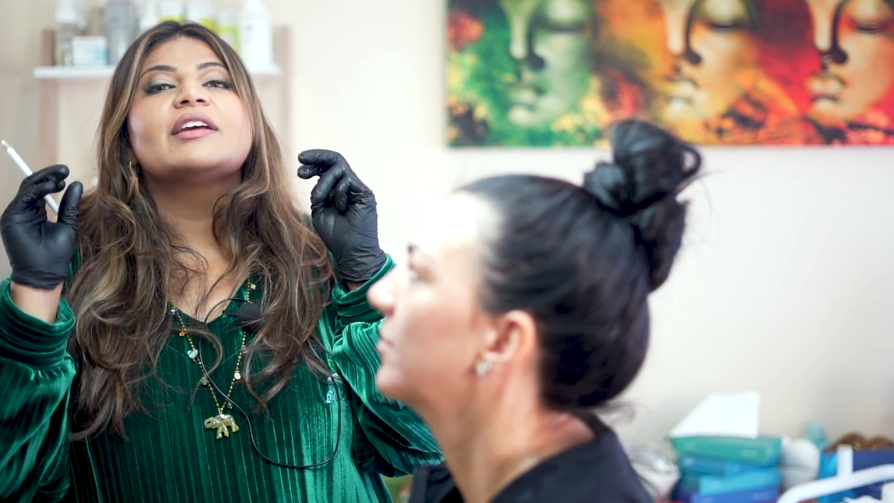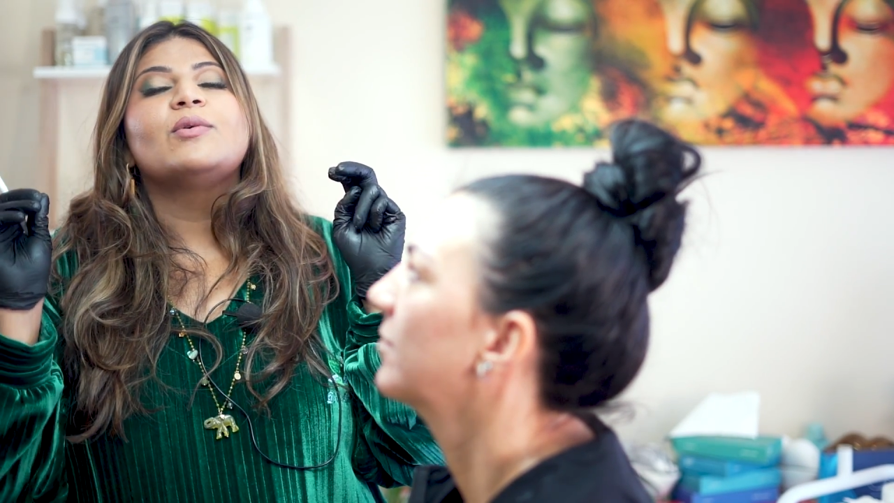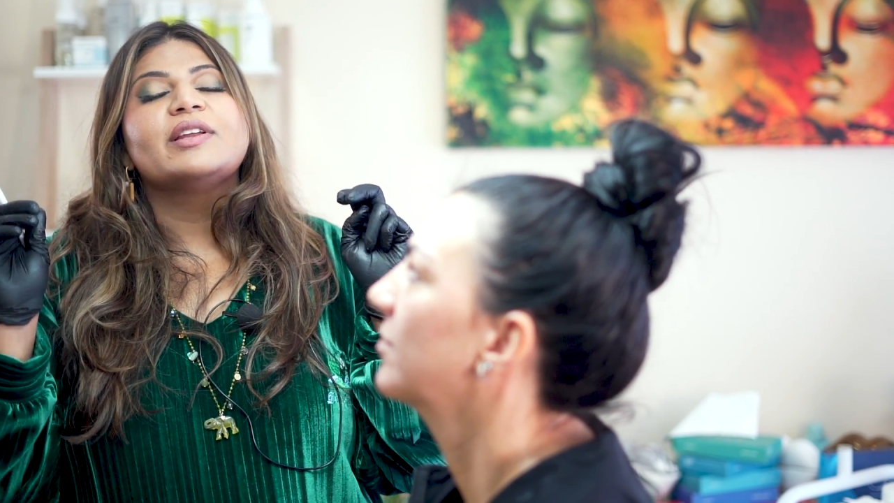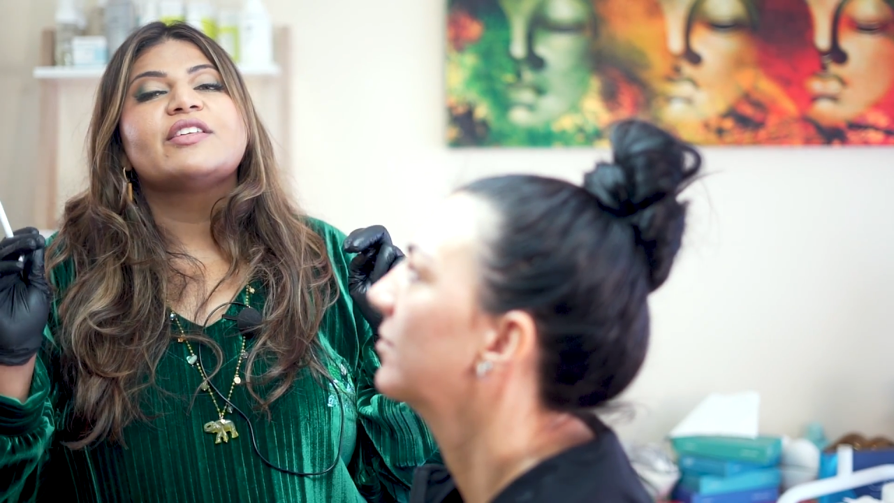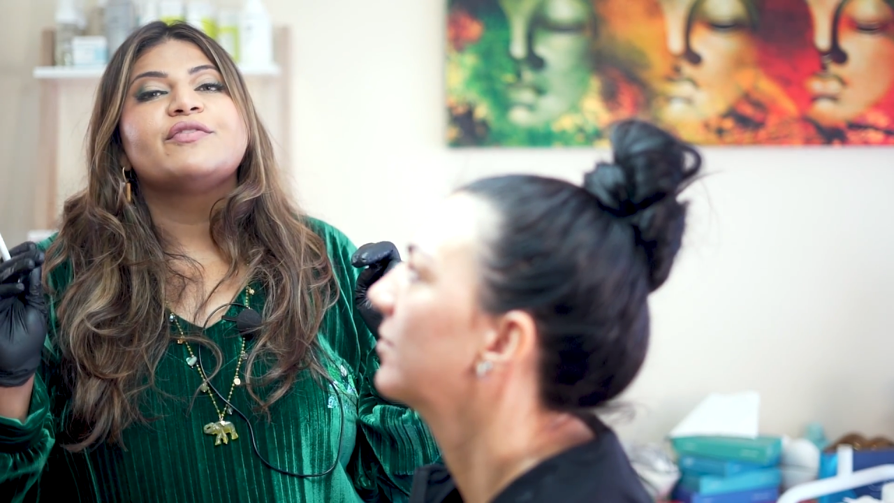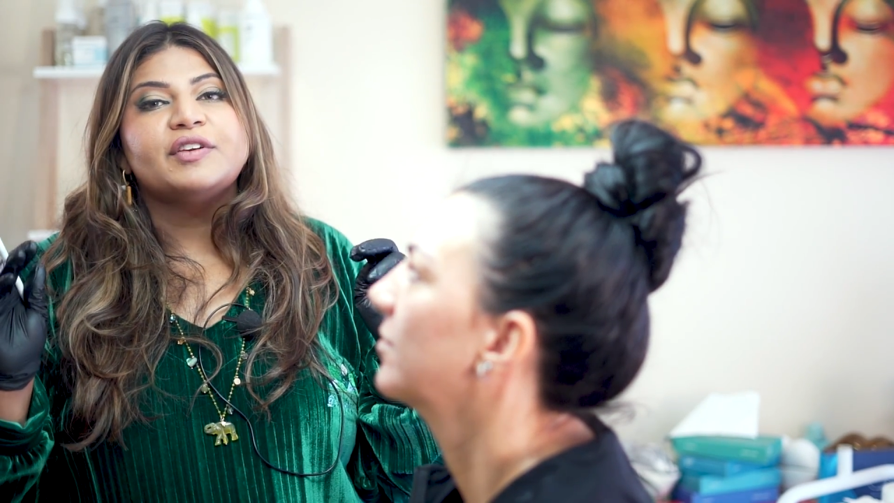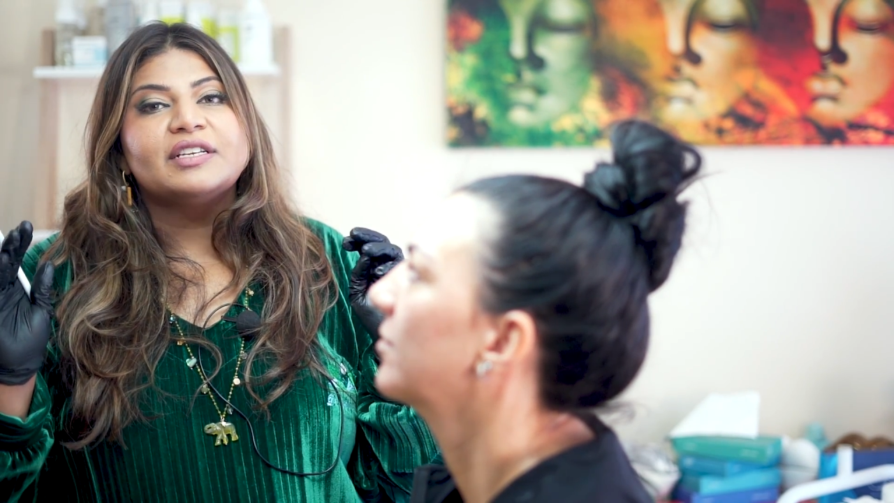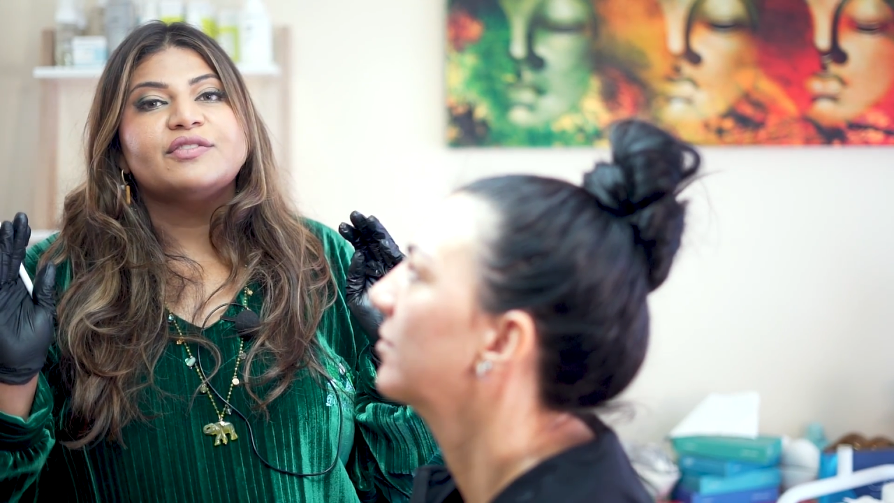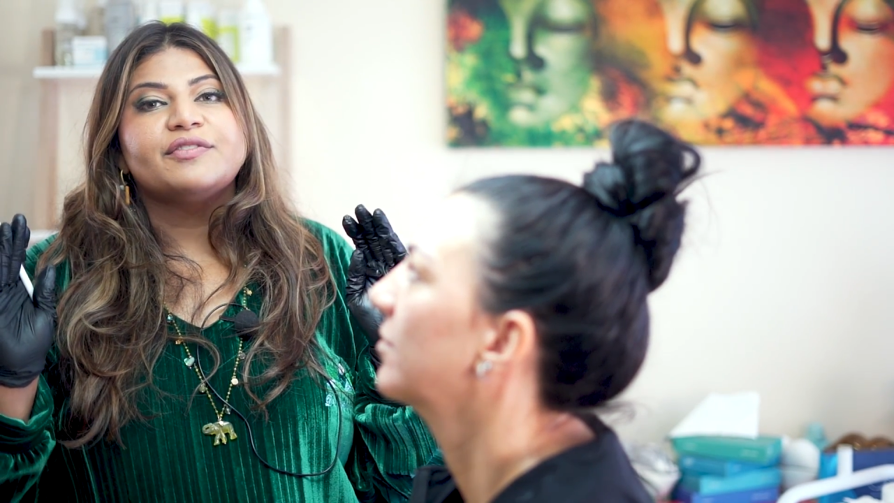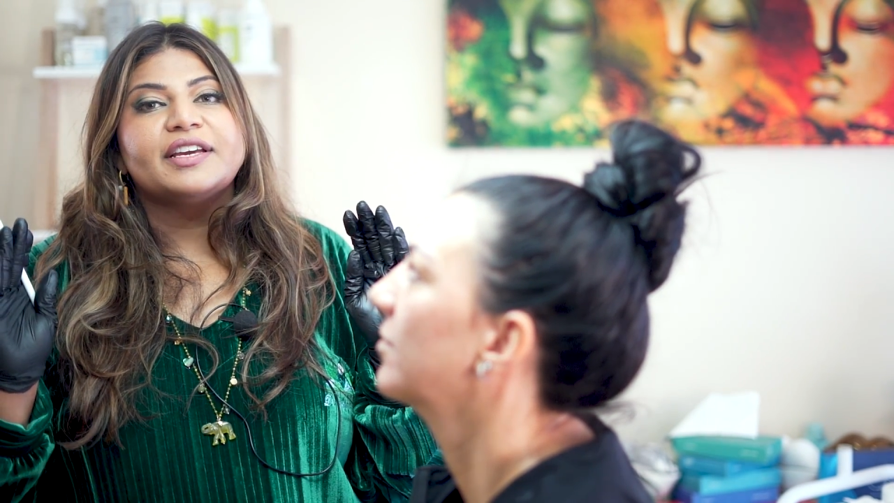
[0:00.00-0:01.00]
they call it the
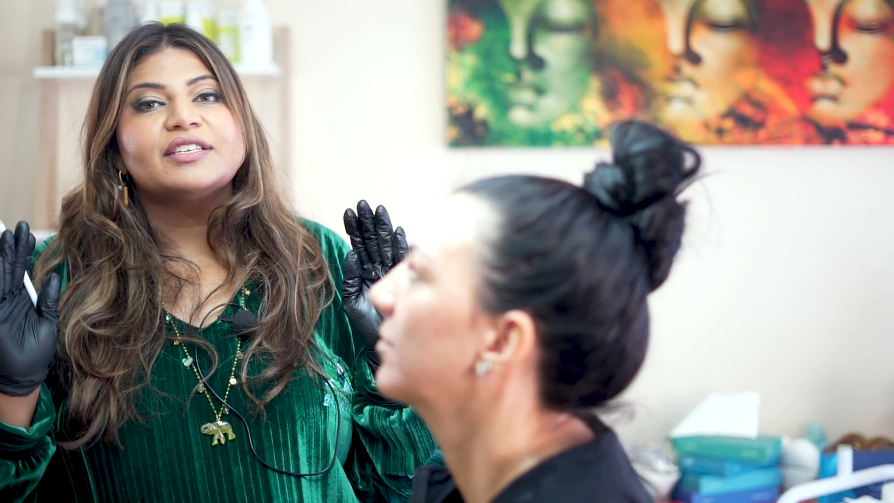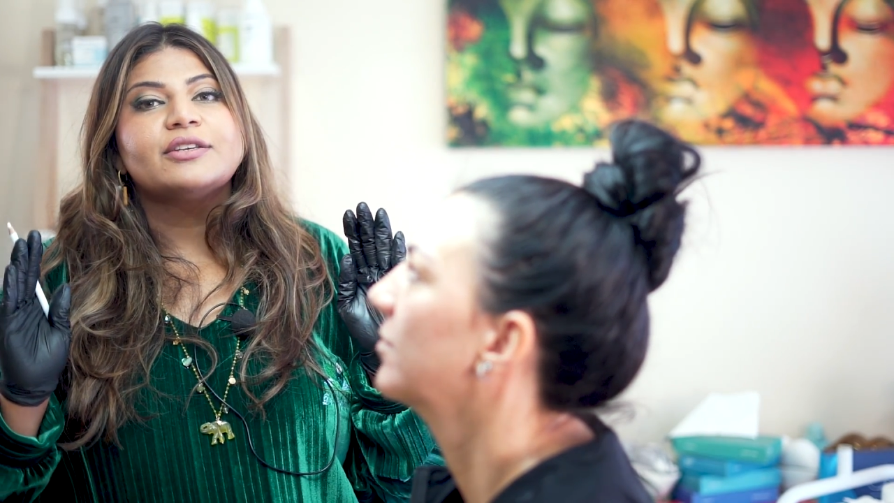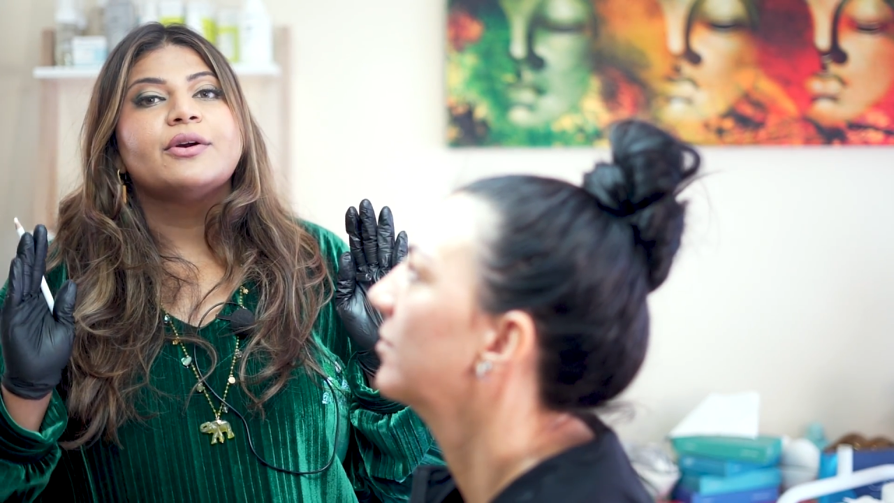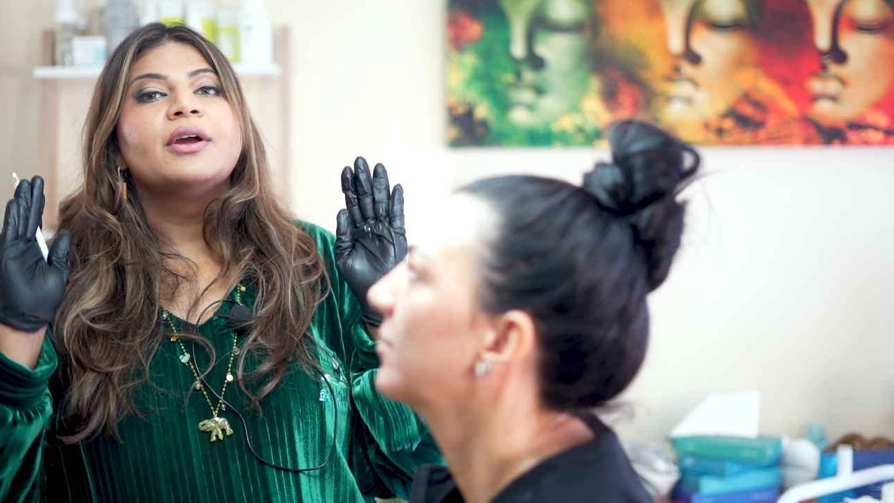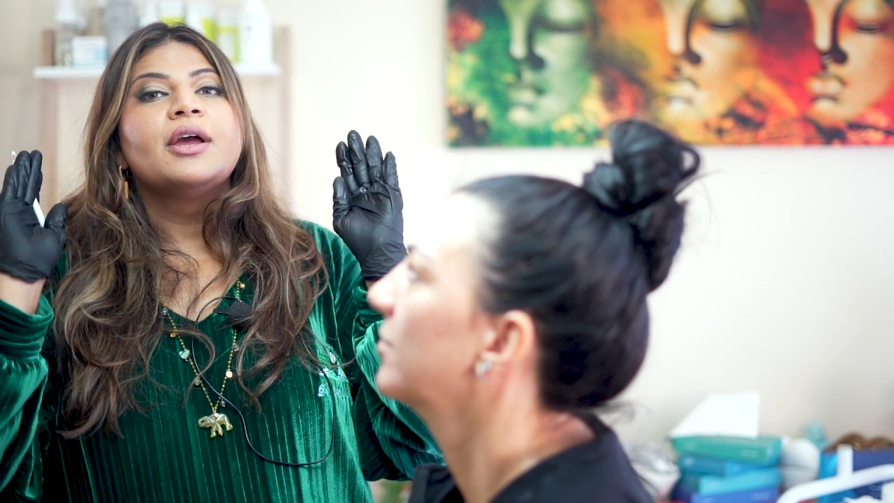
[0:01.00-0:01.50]
fixed face. So